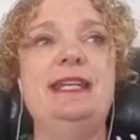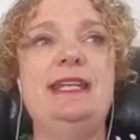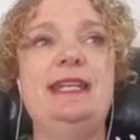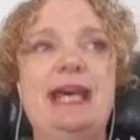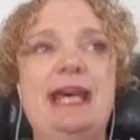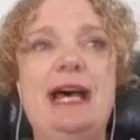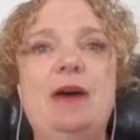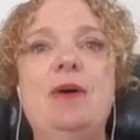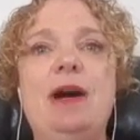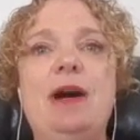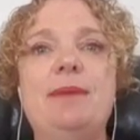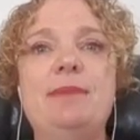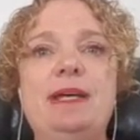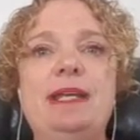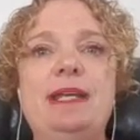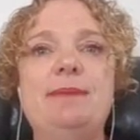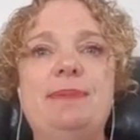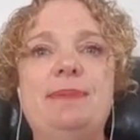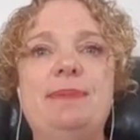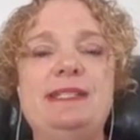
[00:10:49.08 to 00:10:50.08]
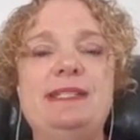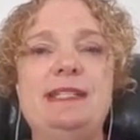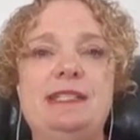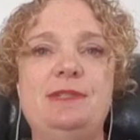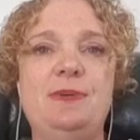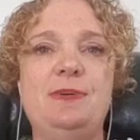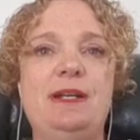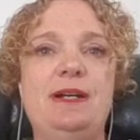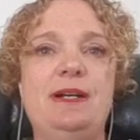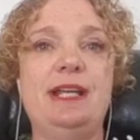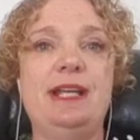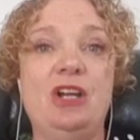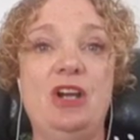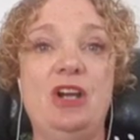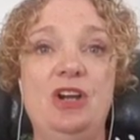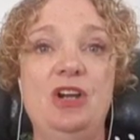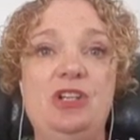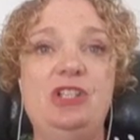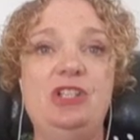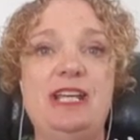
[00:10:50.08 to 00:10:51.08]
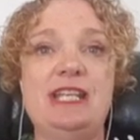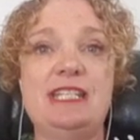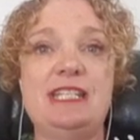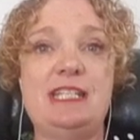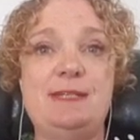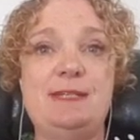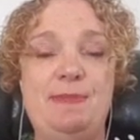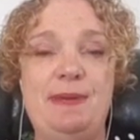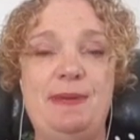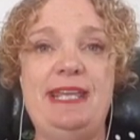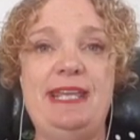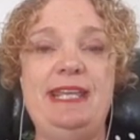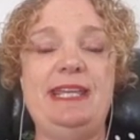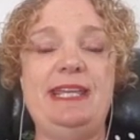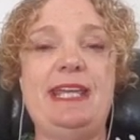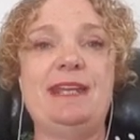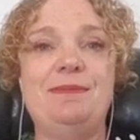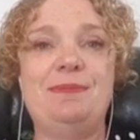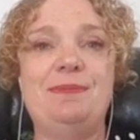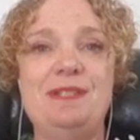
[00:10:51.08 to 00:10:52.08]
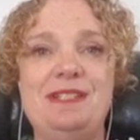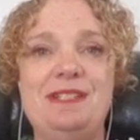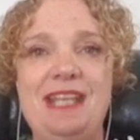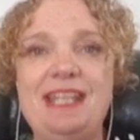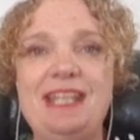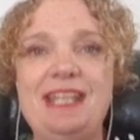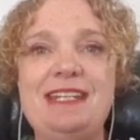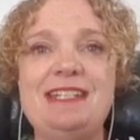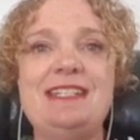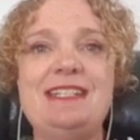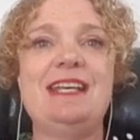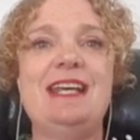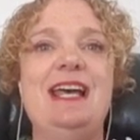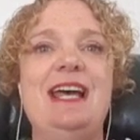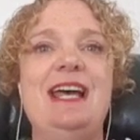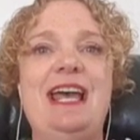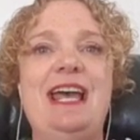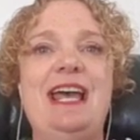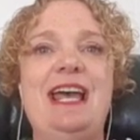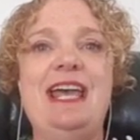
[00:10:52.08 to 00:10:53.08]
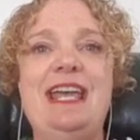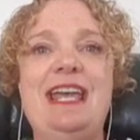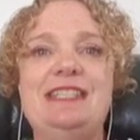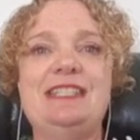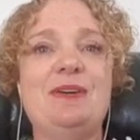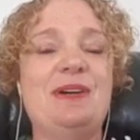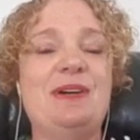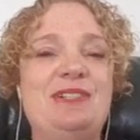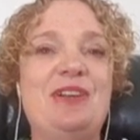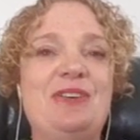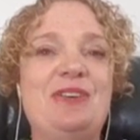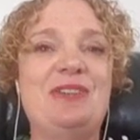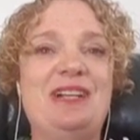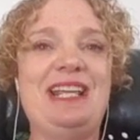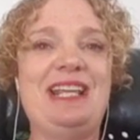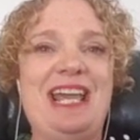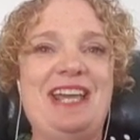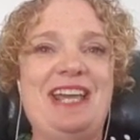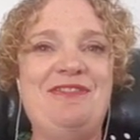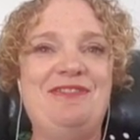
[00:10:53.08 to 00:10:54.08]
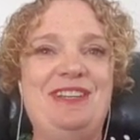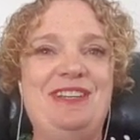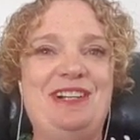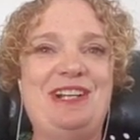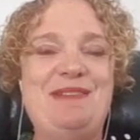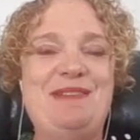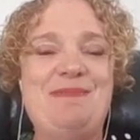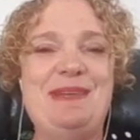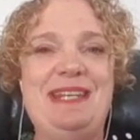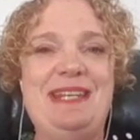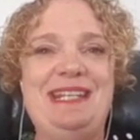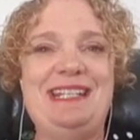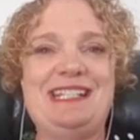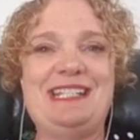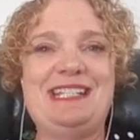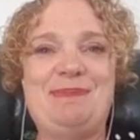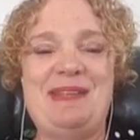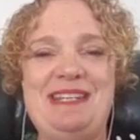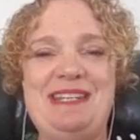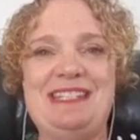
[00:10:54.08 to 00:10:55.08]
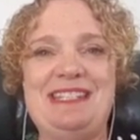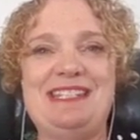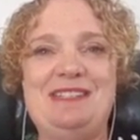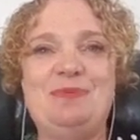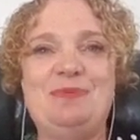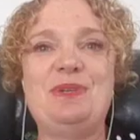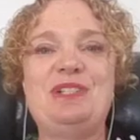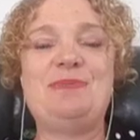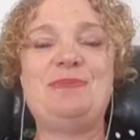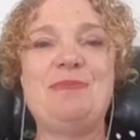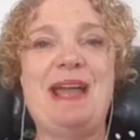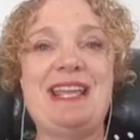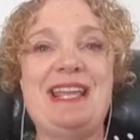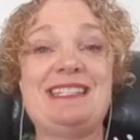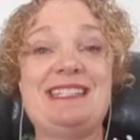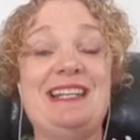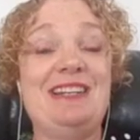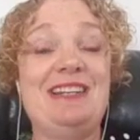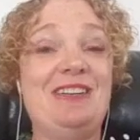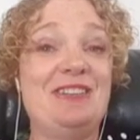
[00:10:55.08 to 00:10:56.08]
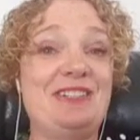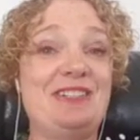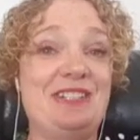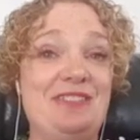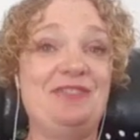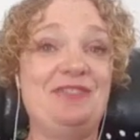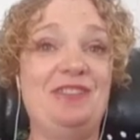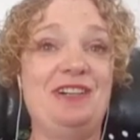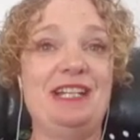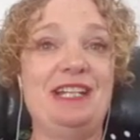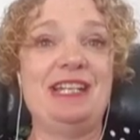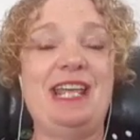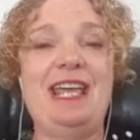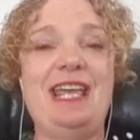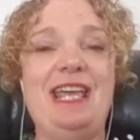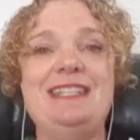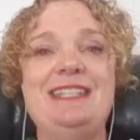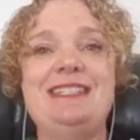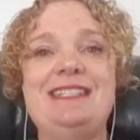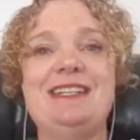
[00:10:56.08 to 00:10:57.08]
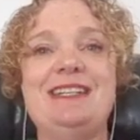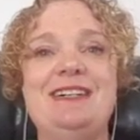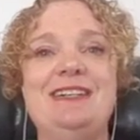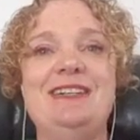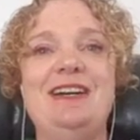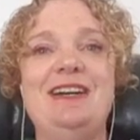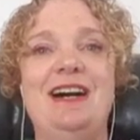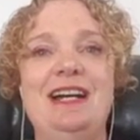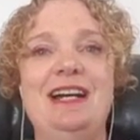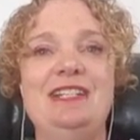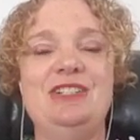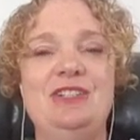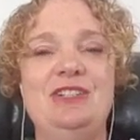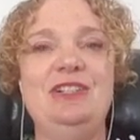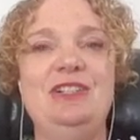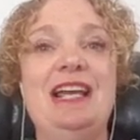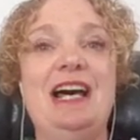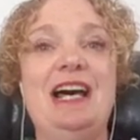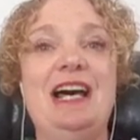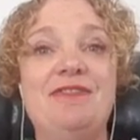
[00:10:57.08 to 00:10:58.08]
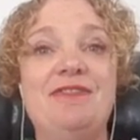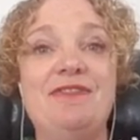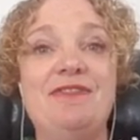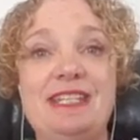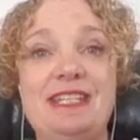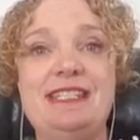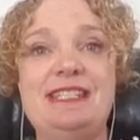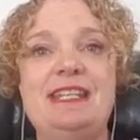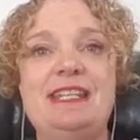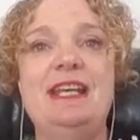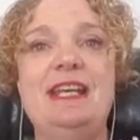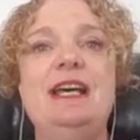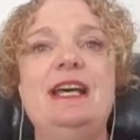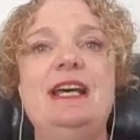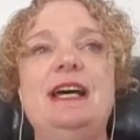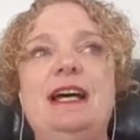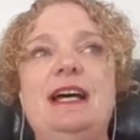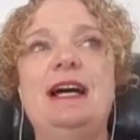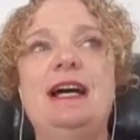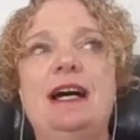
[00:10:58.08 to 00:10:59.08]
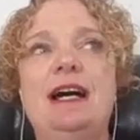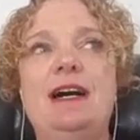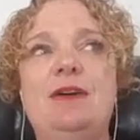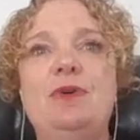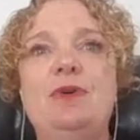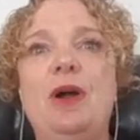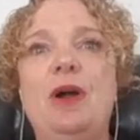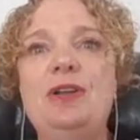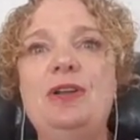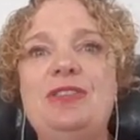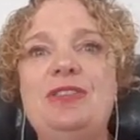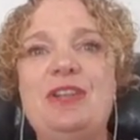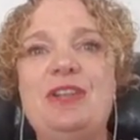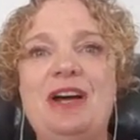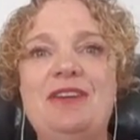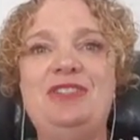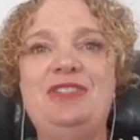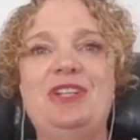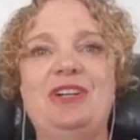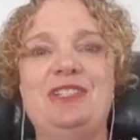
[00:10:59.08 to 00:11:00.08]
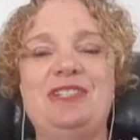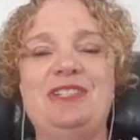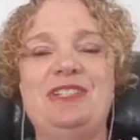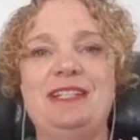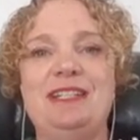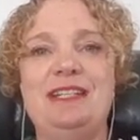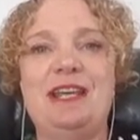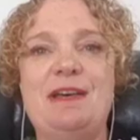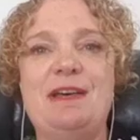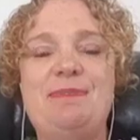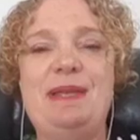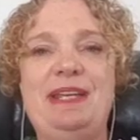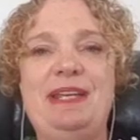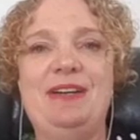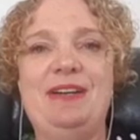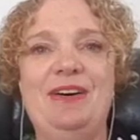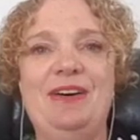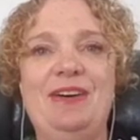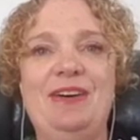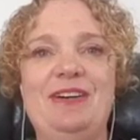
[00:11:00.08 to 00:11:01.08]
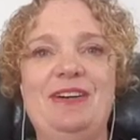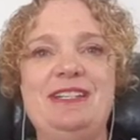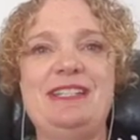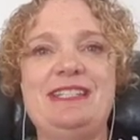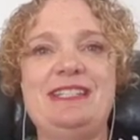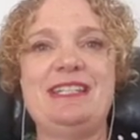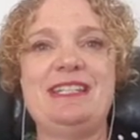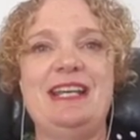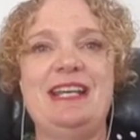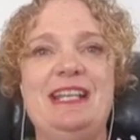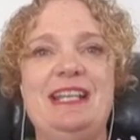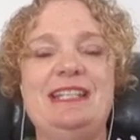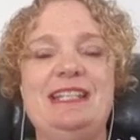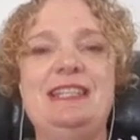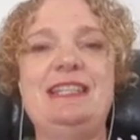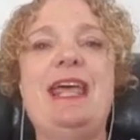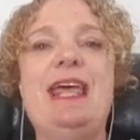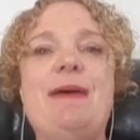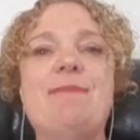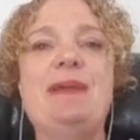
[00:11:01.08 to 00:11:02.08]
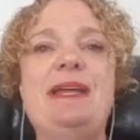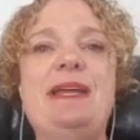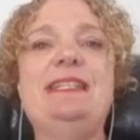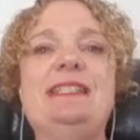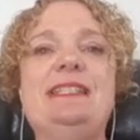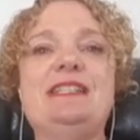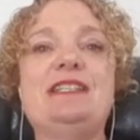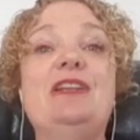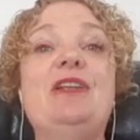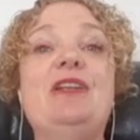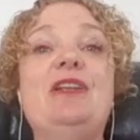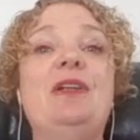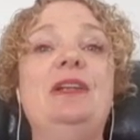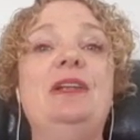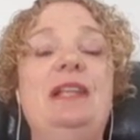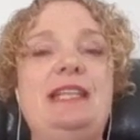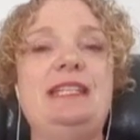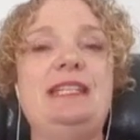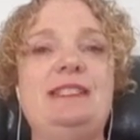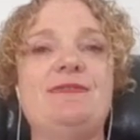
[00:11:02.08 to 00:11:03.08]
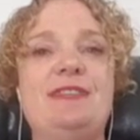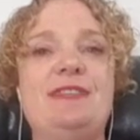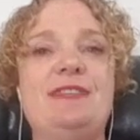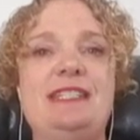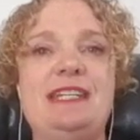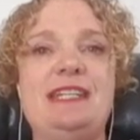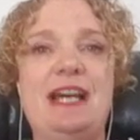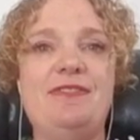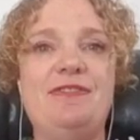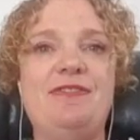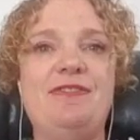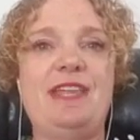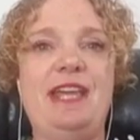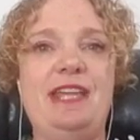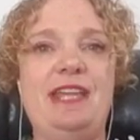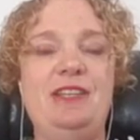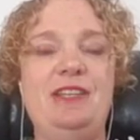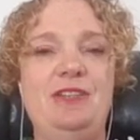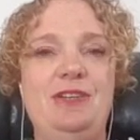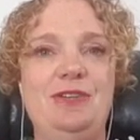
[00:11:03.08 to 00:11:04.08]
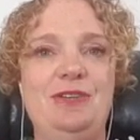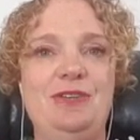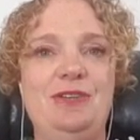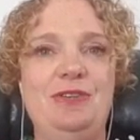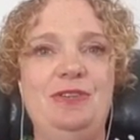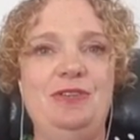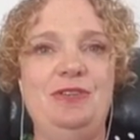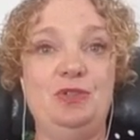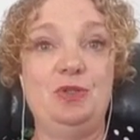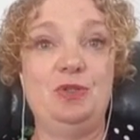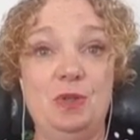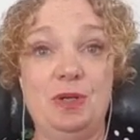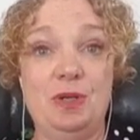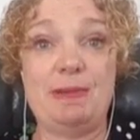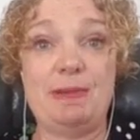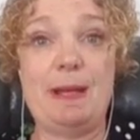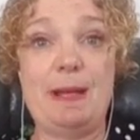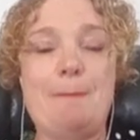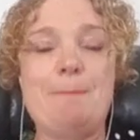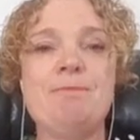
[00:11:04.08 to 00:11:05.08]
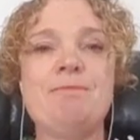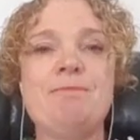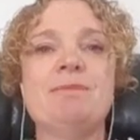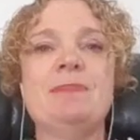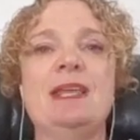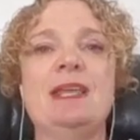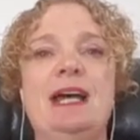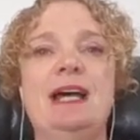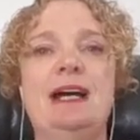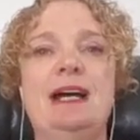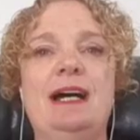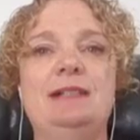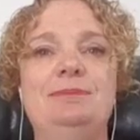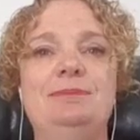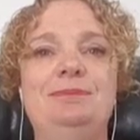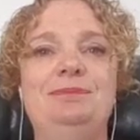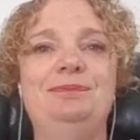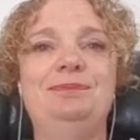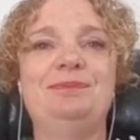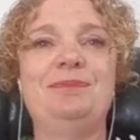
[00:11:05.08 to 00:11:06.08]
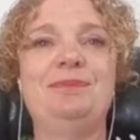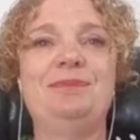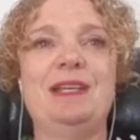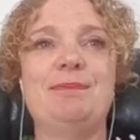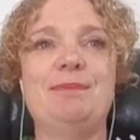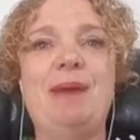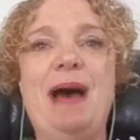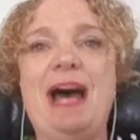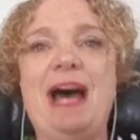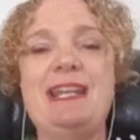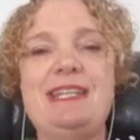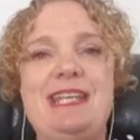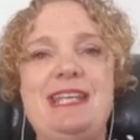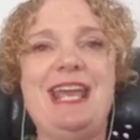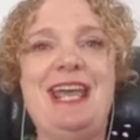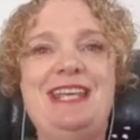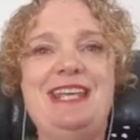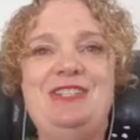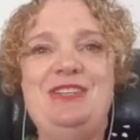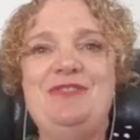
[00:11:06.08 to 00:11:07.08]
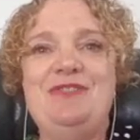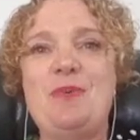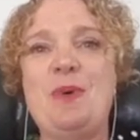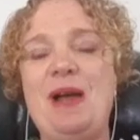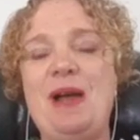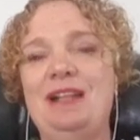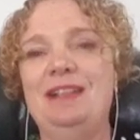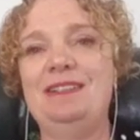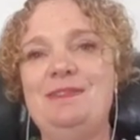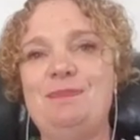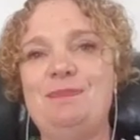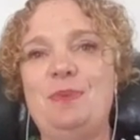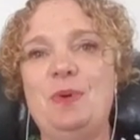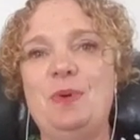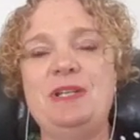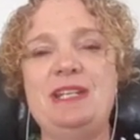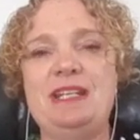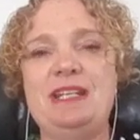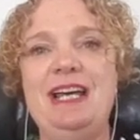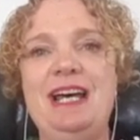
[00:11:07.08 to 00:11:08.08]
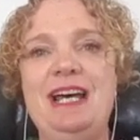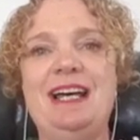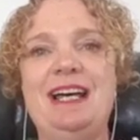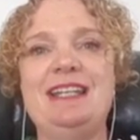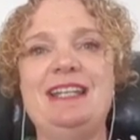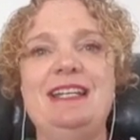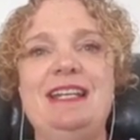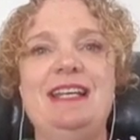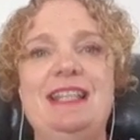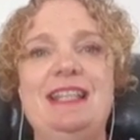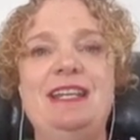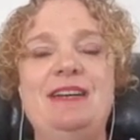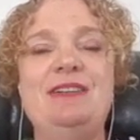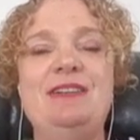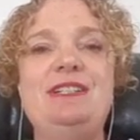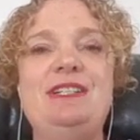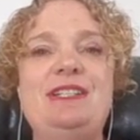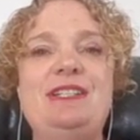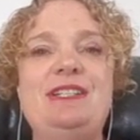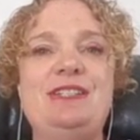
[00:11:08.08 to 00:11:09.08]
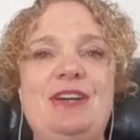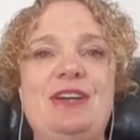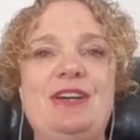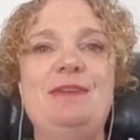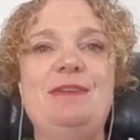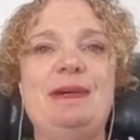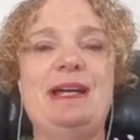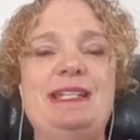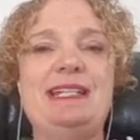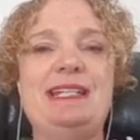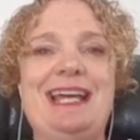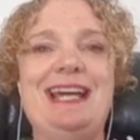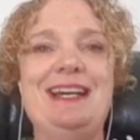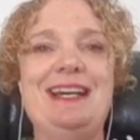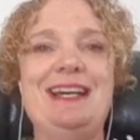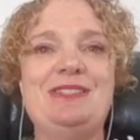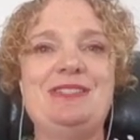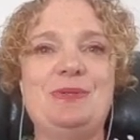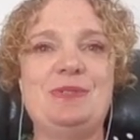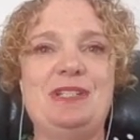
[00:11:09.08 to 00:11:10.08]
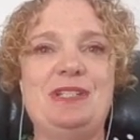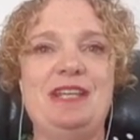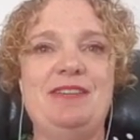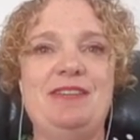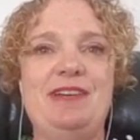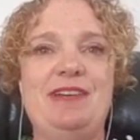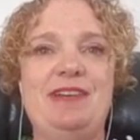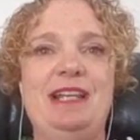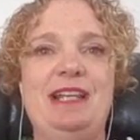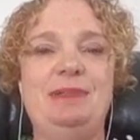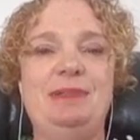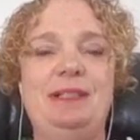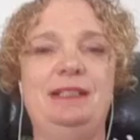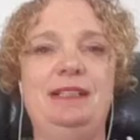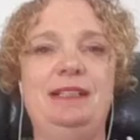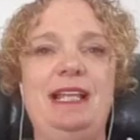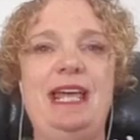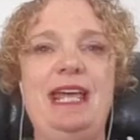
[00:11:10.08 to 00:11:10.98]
Now I'm in a business where I coach and speak and present. And so I don't really have very many expenses, which makes it a lot different. And so I do love this road that I've chosen because that means there's a lot less of the stuff that you talk about. As you've well pointed out, there is just so much outsourcing available.